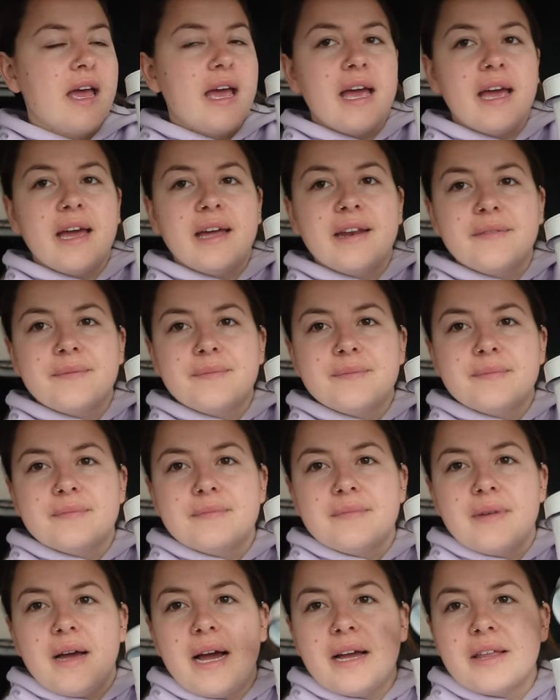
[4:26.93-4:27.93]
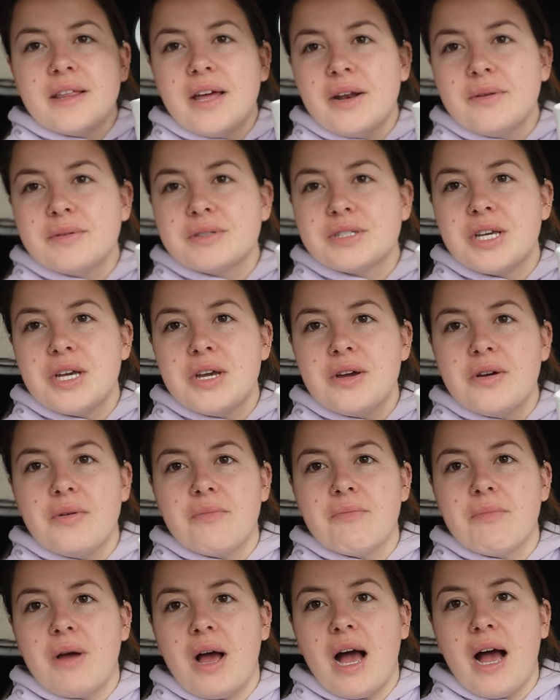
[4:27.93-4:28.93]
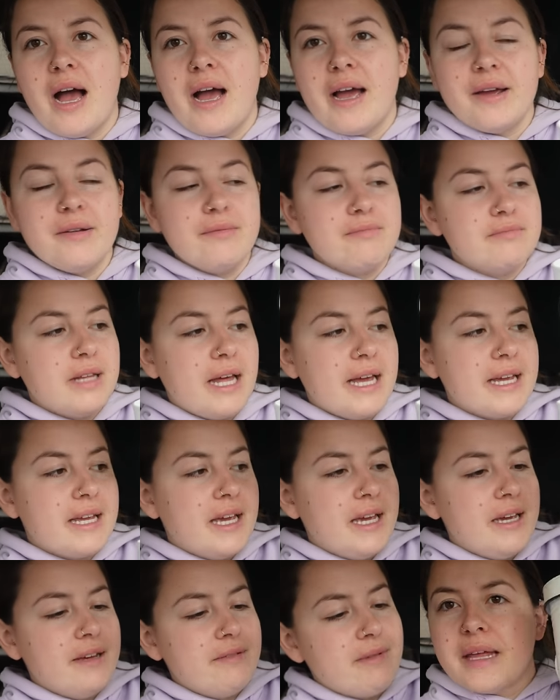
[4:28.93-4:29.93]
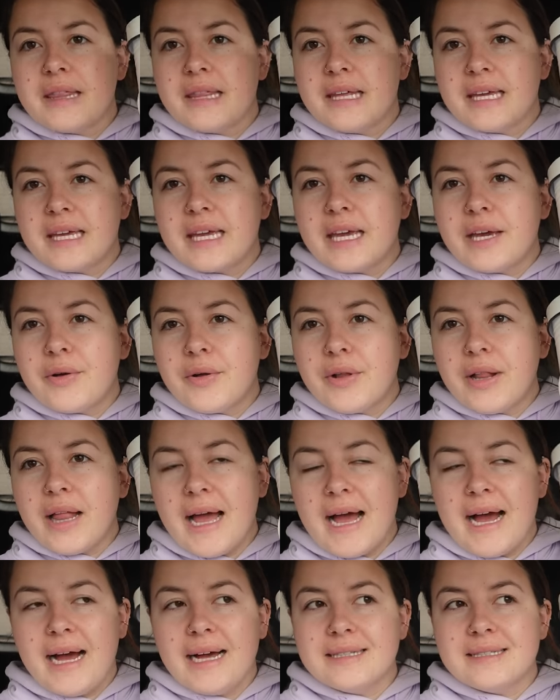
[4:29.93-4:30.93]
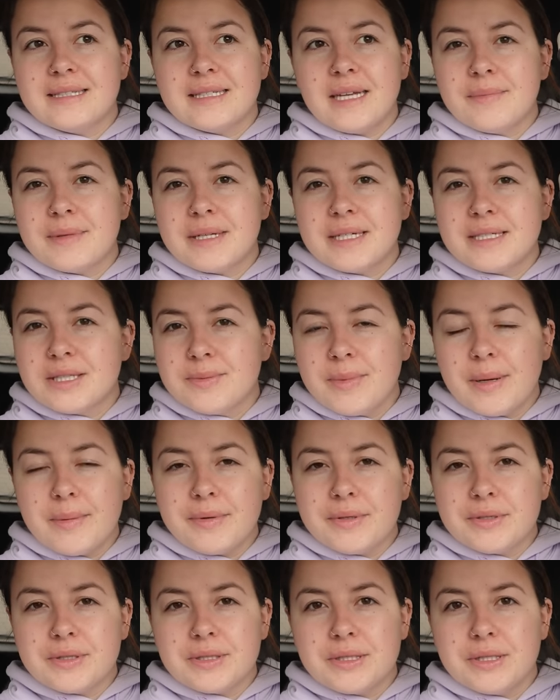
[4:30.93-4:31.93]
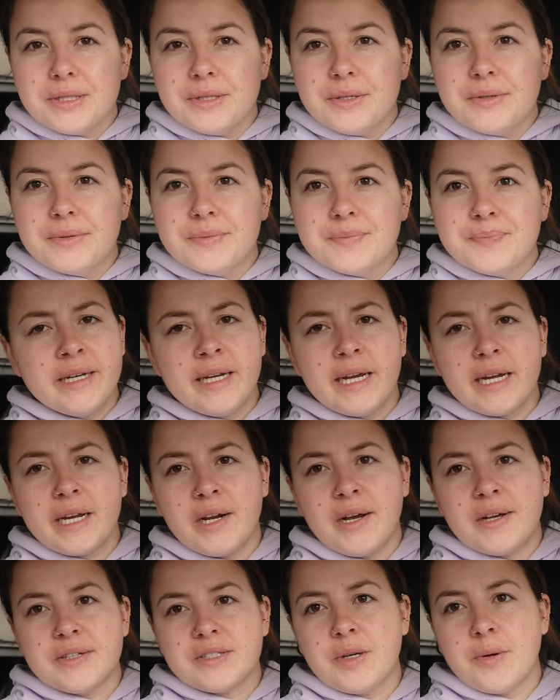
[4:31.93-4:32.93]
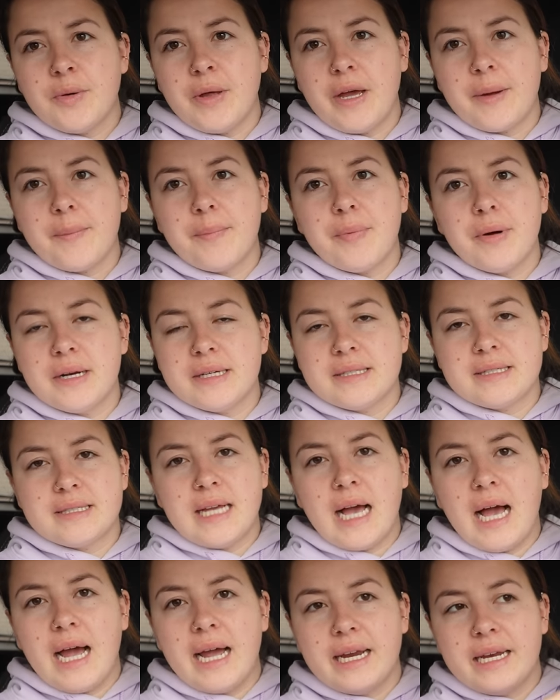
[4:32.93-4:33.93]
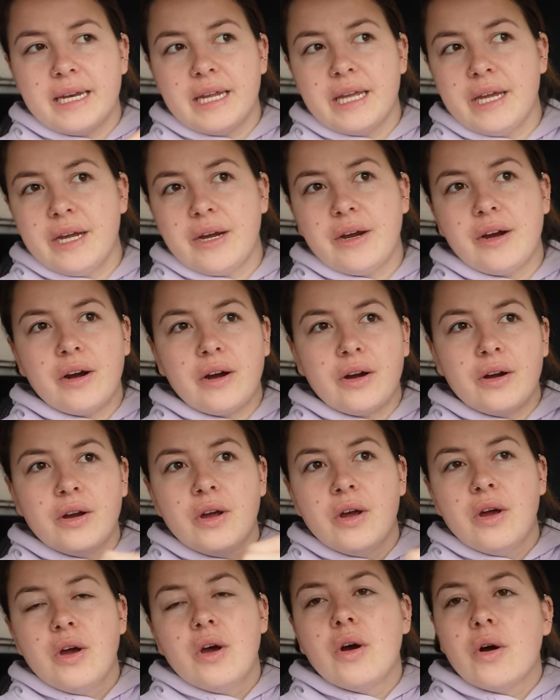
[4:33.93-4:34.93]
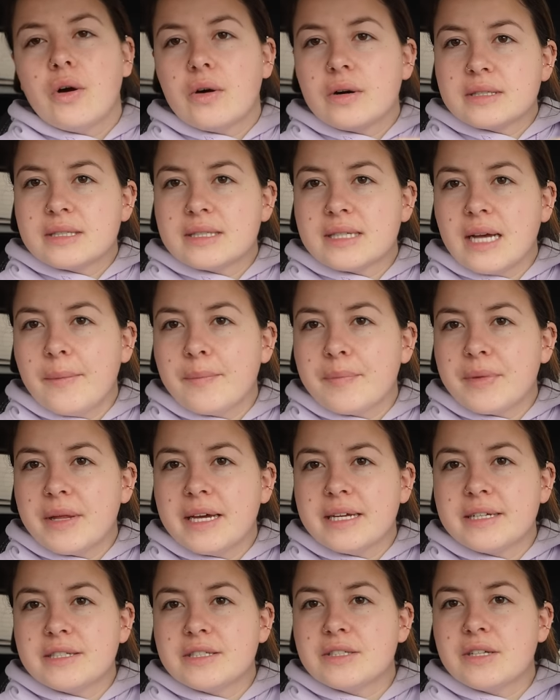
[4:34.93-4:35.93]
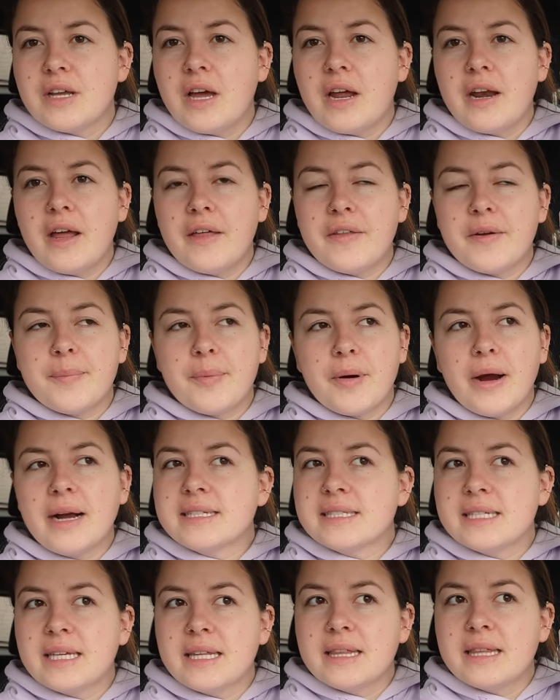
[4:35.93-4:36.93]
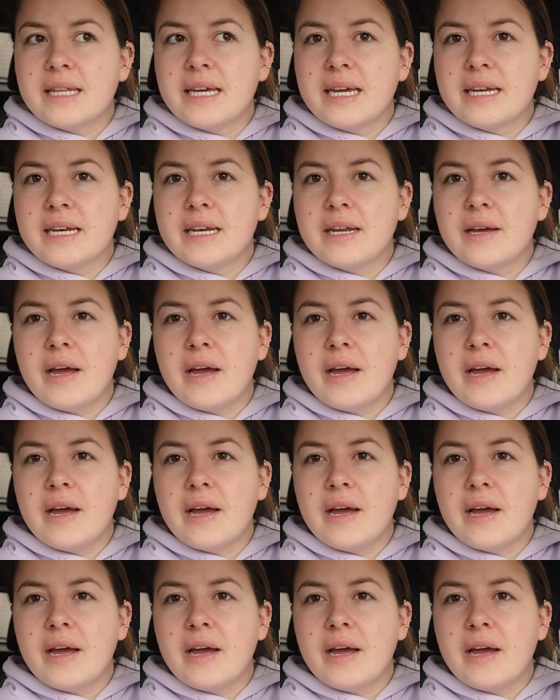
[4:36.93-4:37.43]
And I thought it was cute. I like it. I think it'll add something to my booth too. And I can also like put a sign here or something, another pricing thing